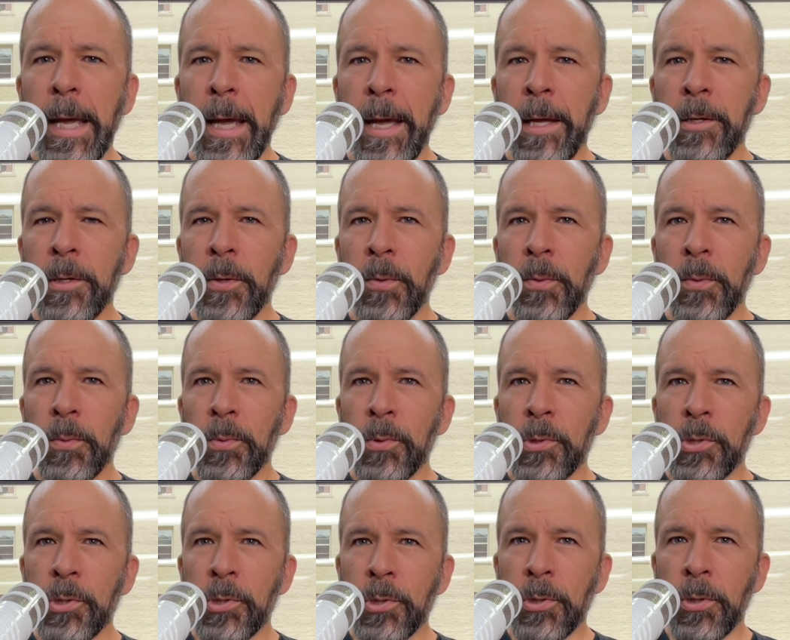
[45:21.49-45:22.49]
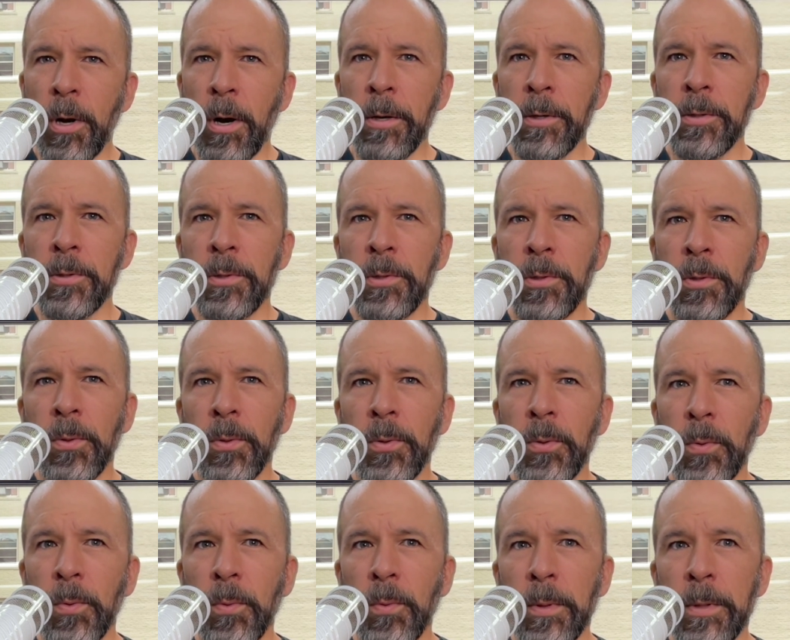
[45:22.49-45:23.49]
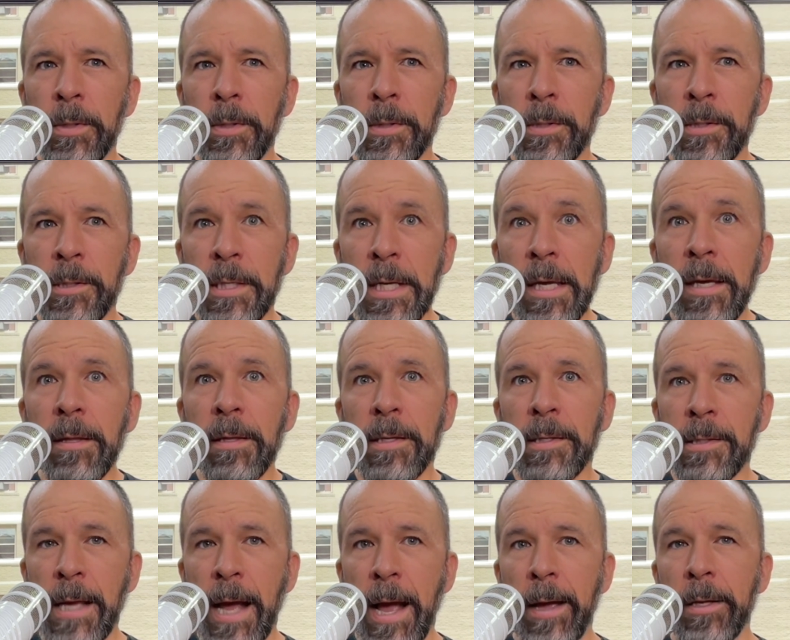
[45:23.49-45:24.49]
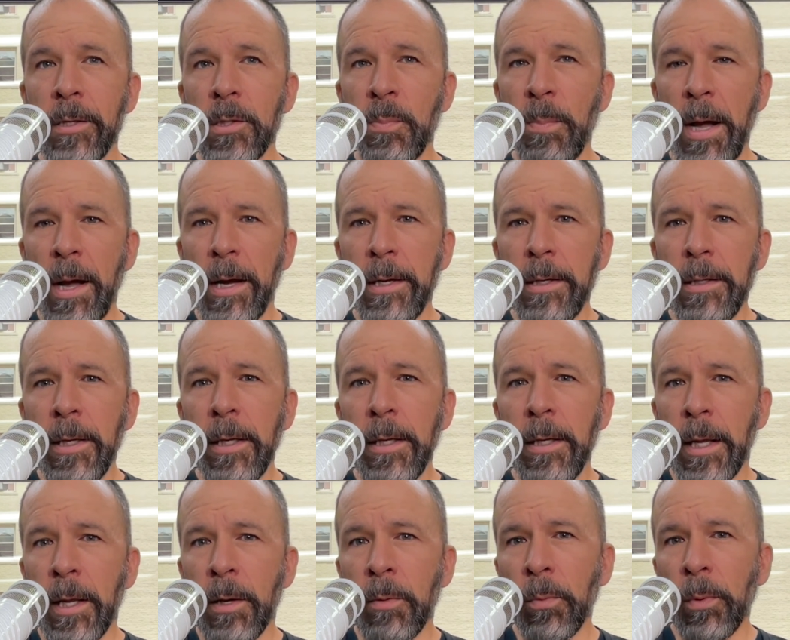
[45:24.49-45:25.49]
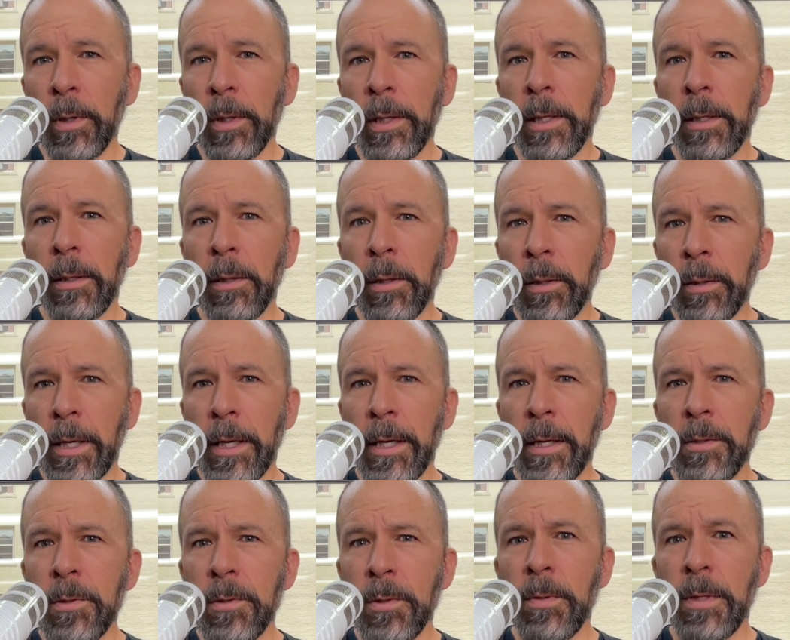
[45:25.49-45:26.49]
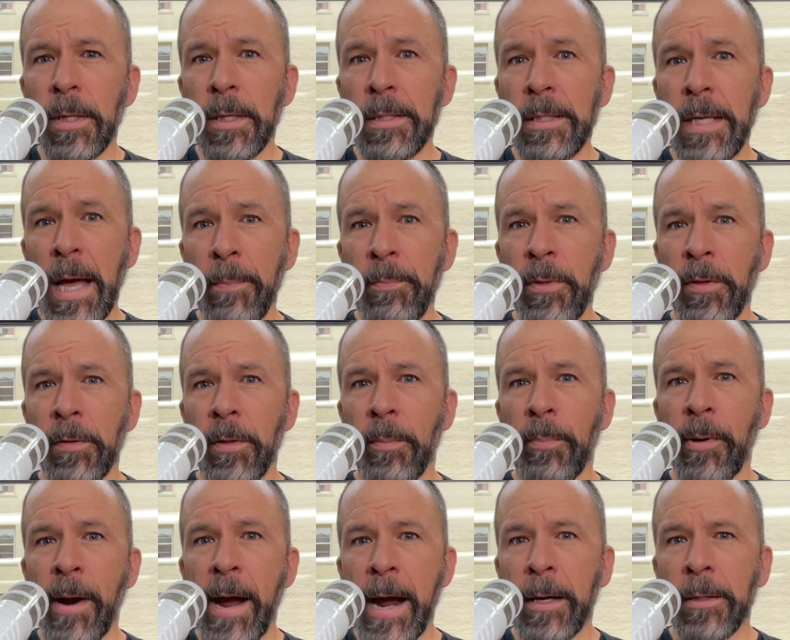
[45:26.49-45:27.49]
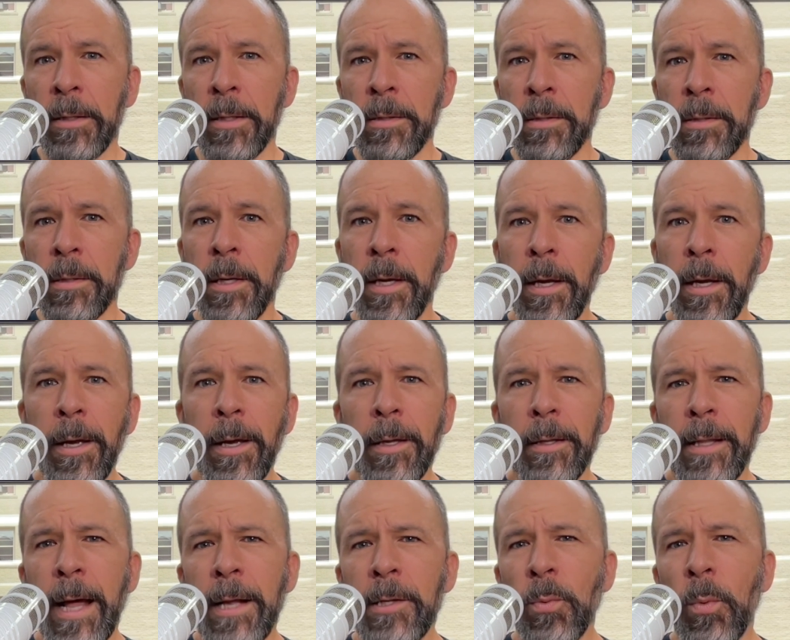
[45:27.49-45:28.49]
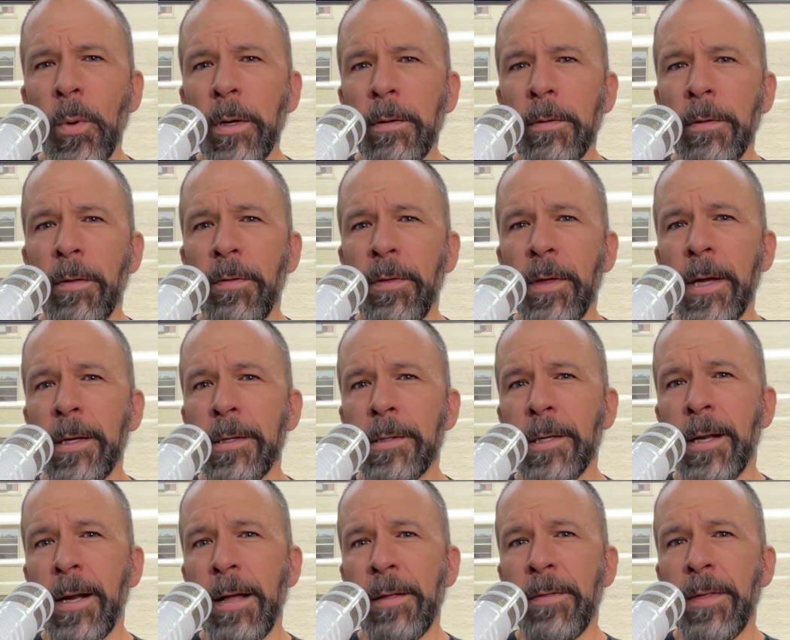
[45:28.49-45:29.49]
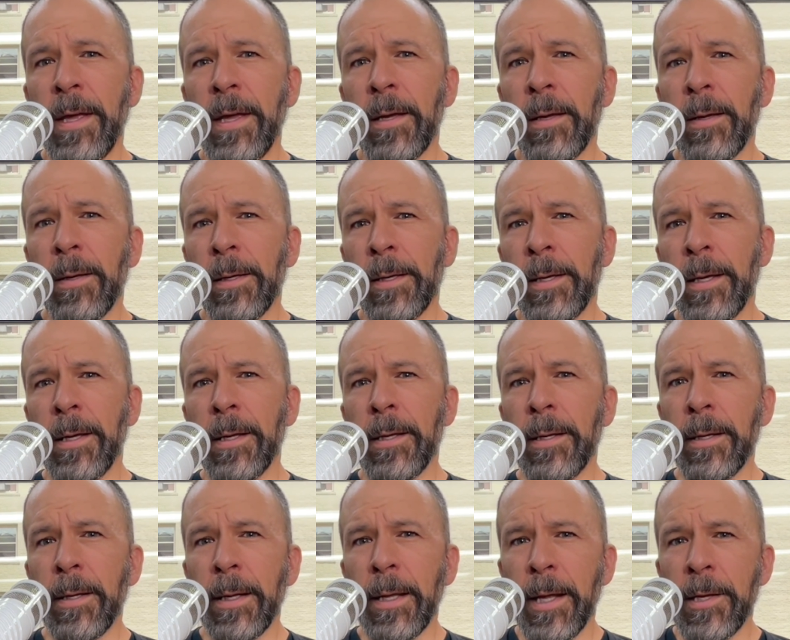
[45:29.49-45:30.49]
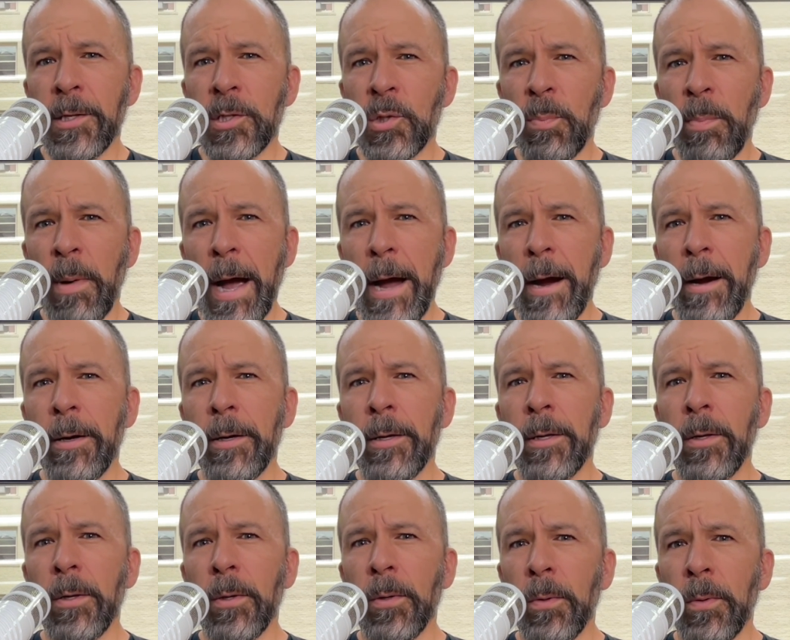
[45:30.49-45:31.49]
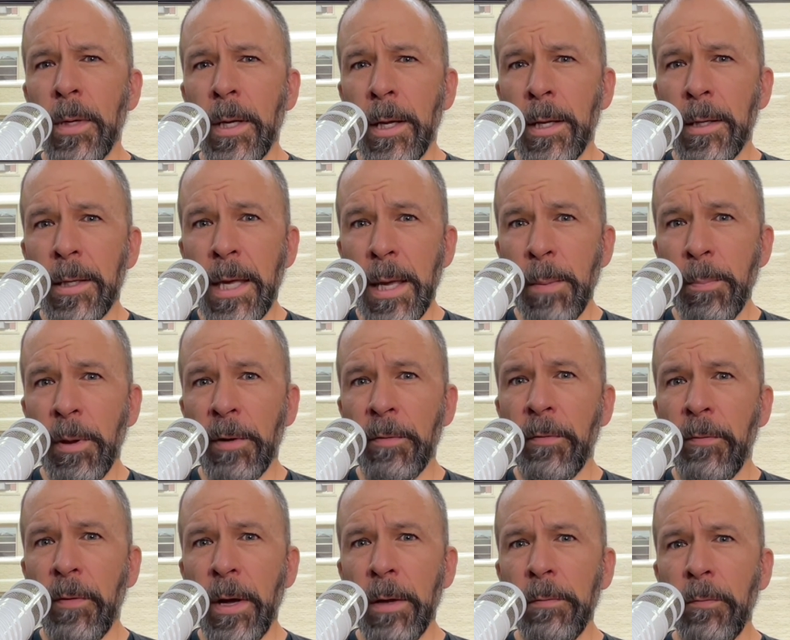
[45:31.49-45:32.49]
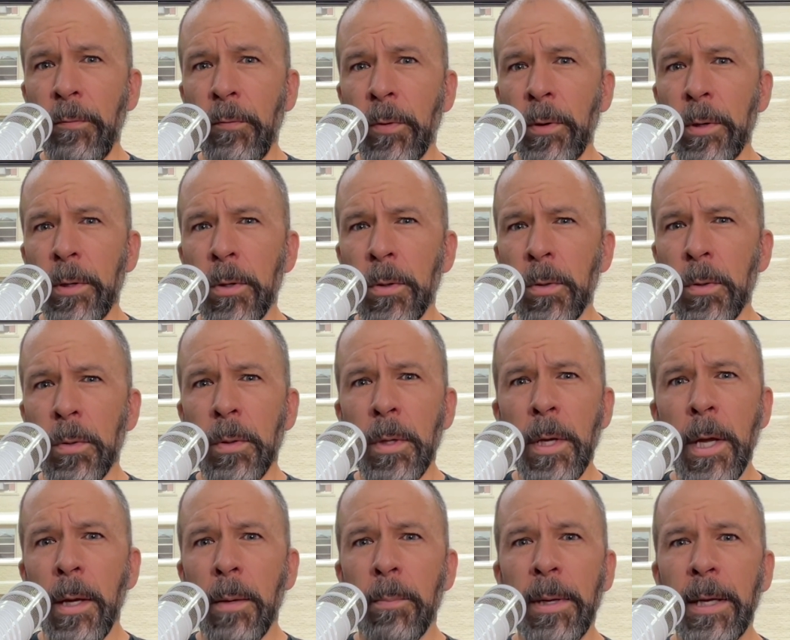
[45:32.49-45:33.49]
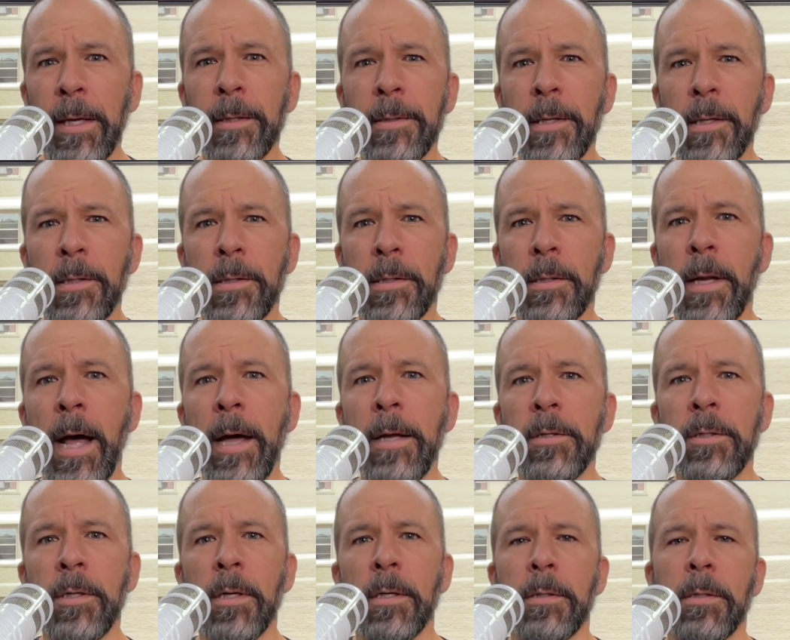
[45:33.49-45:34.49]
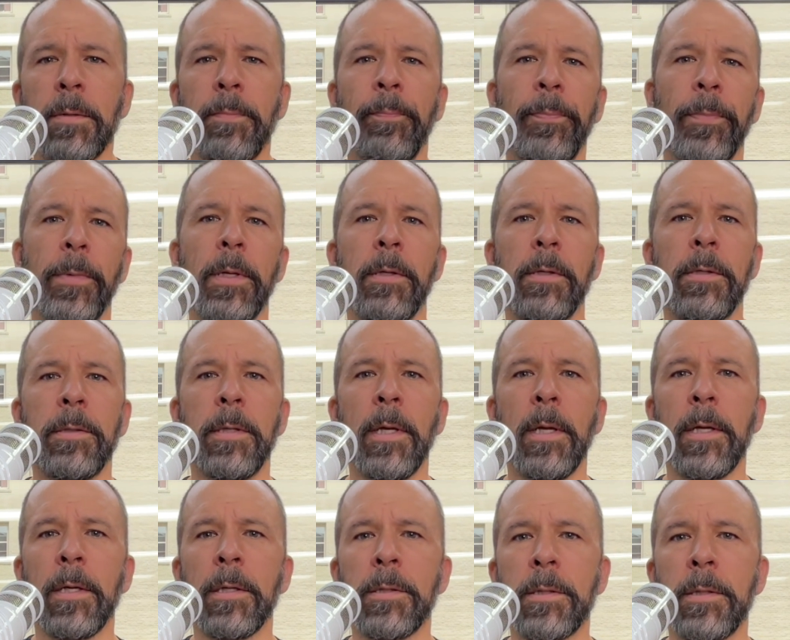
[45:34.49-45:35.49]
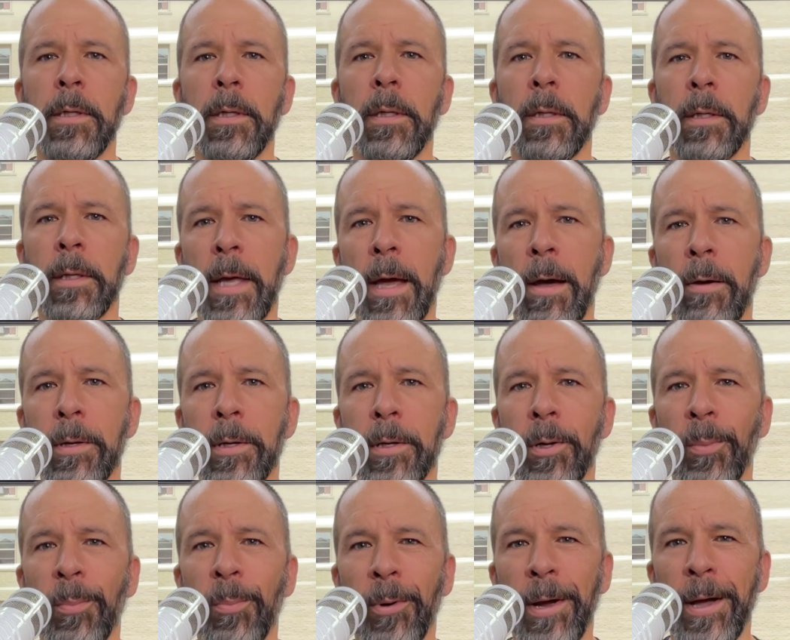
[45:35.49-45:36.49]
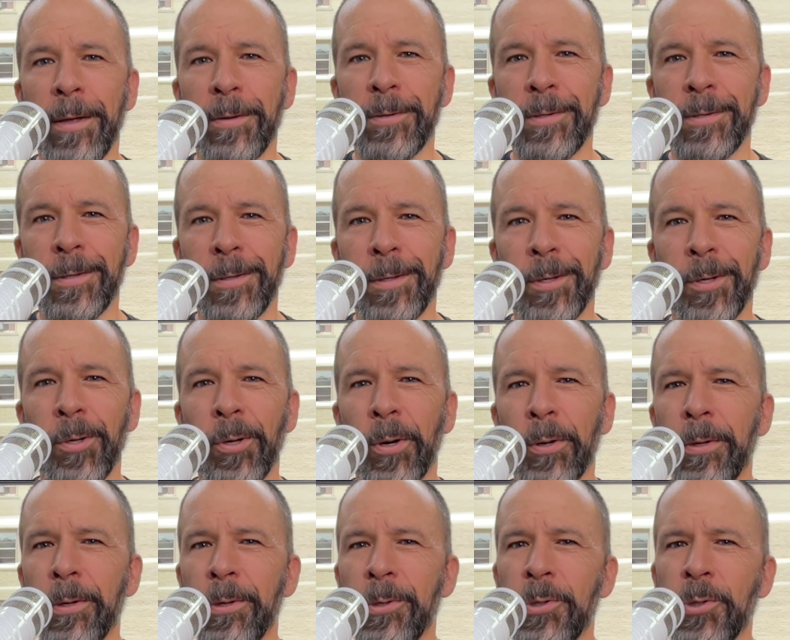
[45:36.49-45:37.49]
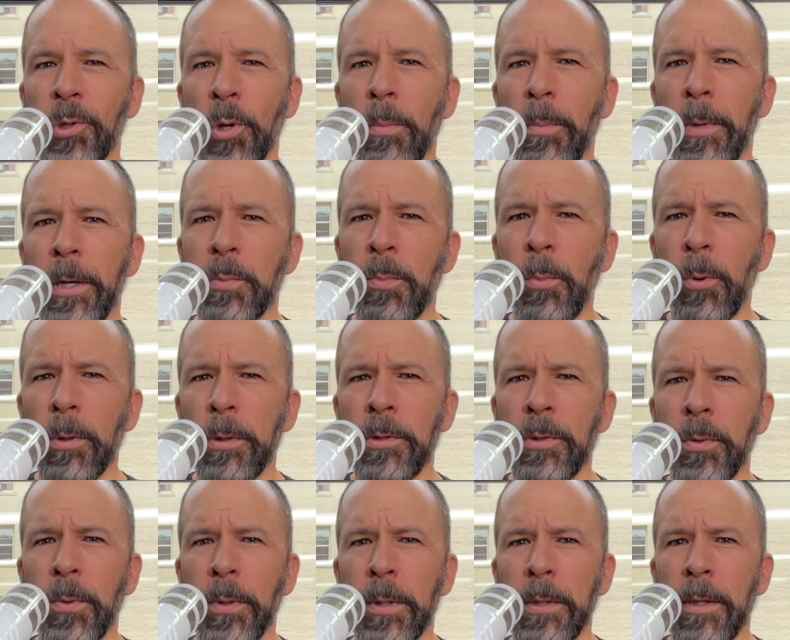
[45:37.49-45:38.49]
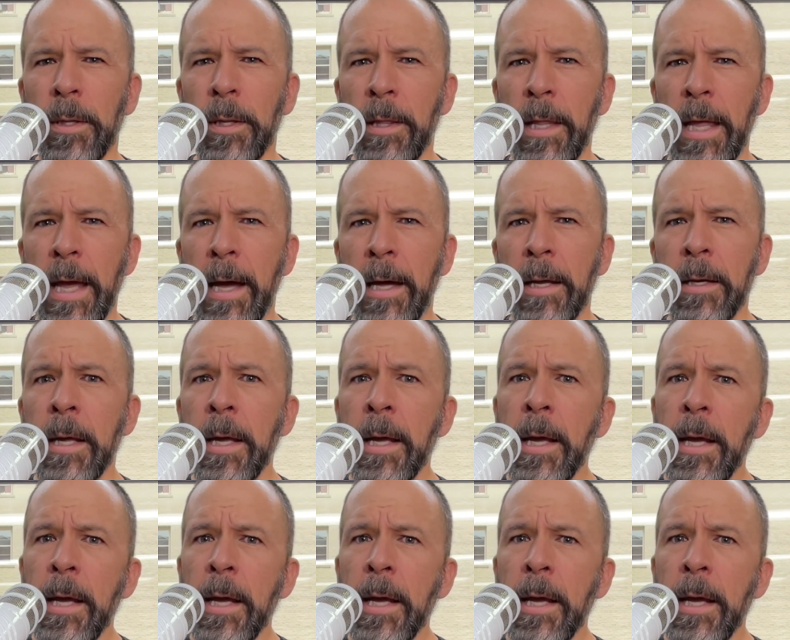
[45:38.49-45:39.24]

and you start to see the science behind it and really look into the depth of the practice, that's one of the things that I think can inspire you and keep it fun for you, because it's not just sitting still and counting your breaths. There's so much more to it than that.